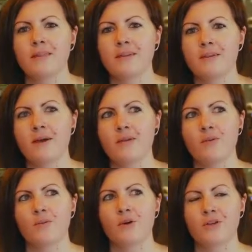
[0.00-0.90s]
when I think about
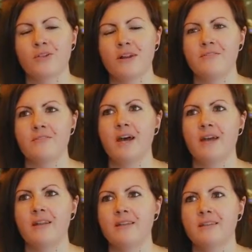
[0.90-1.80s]
the work that I've
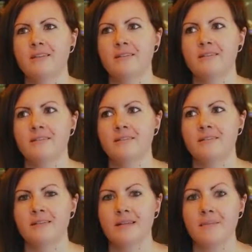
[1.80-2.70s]
done
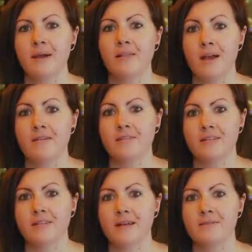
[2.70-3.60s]
in my life
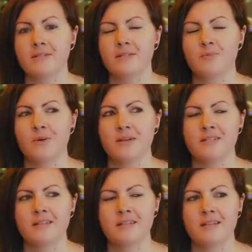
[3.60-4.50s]
leading up to this
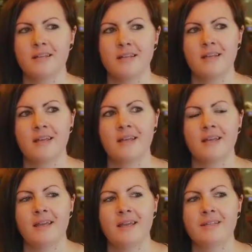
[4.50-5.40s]
point,
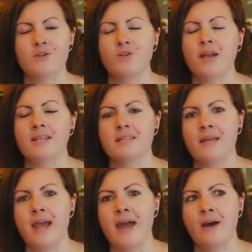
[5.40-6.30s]
it's
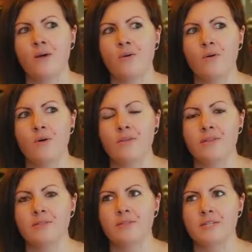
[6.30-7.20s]
crazy how all
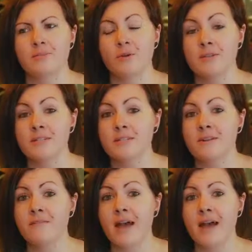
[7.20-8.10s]
the experiences
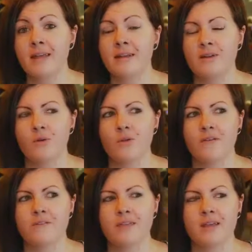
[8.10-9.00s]
that I've had and all
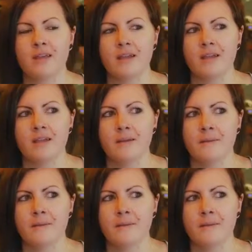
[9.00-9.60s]
of the